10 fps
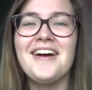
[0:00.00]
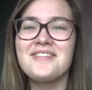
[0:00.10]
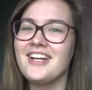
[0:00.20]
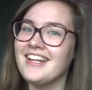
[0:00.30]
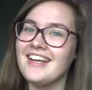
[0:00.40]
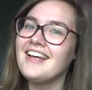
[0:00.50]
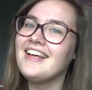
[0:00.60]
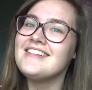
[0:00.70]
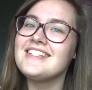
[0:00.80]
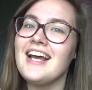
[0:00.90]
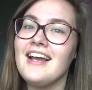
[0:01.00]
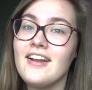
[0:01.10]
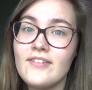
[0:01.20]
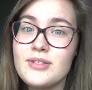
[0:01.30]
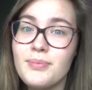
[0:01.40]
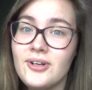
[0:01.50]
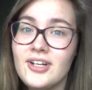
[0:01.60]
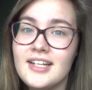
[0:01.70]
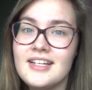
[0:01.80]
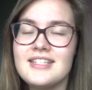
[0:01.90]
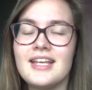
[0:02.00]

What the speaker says: I'm gonna say a lot of spoilers,